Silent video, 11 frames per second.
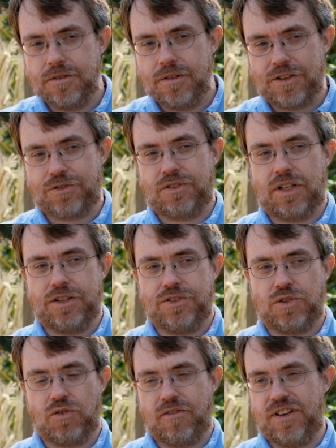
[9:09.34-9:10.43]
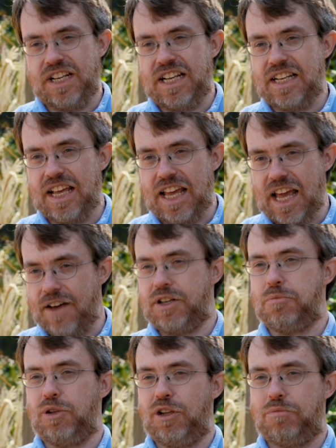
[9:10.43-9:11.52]
Natural selection is sort of an
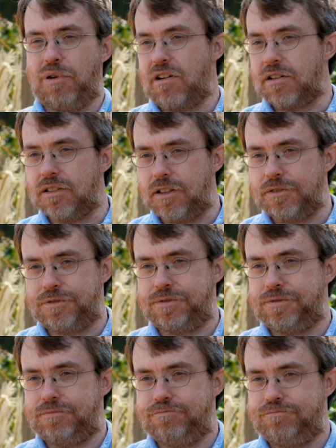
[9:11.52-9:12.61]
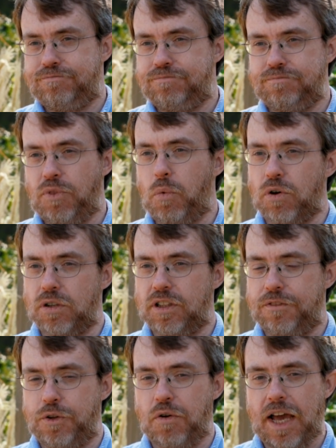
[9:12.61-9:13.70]
inevitable part of the world.
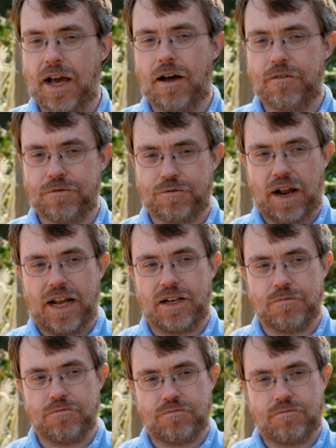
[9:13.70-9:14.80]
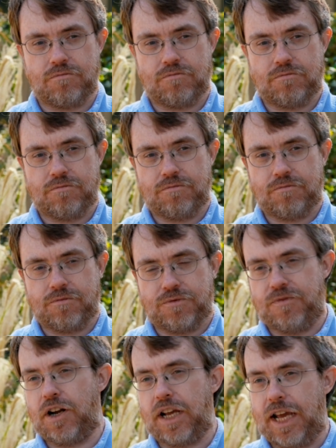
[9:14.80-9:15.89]
If you have random
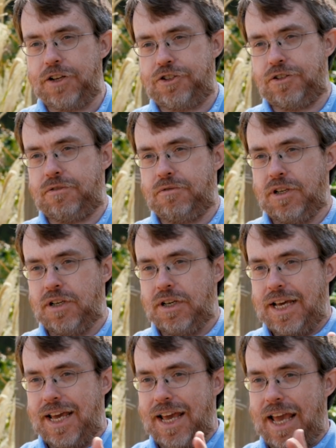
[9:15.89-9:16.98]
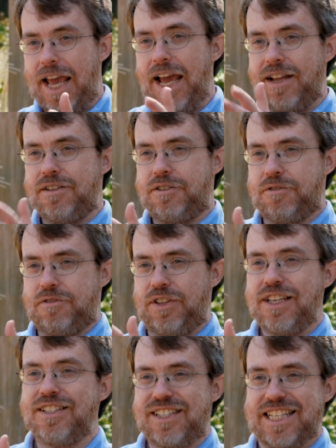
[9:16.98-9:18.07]
variation and
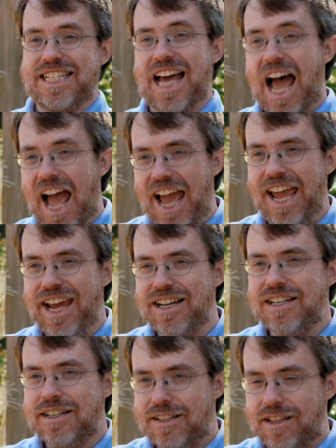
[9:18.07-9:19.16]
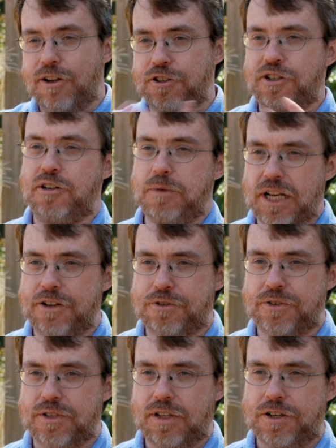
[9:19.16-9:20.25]
things can die, then there's going to be
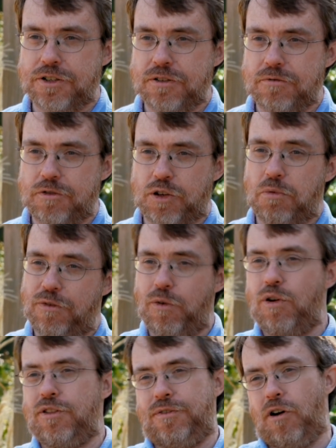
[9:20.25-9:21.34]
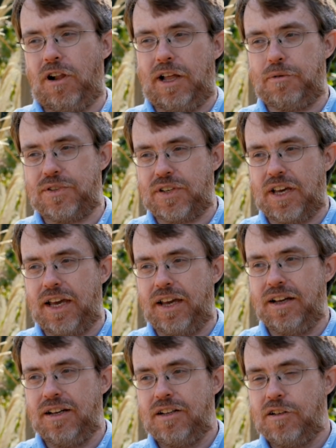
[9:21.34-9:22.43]
natural selection. So before the fall, I would say,
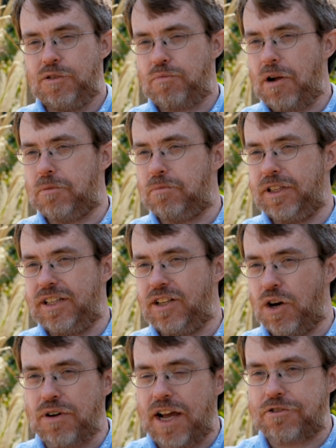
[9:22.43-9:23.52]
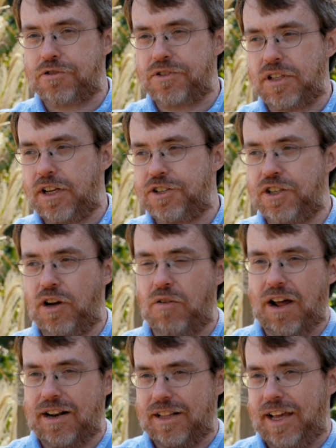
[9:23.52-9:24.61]
there's probably no natural selection
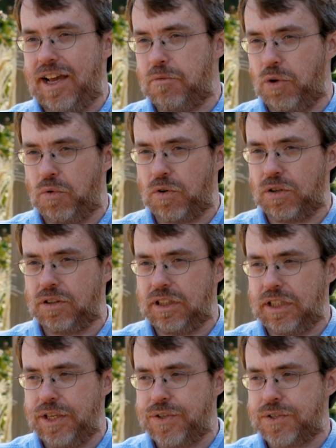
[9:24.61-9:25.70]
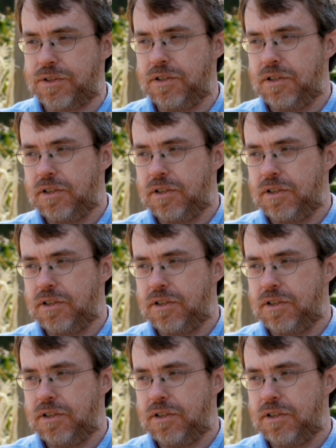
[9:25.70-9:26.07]
going on in the animal world, at least.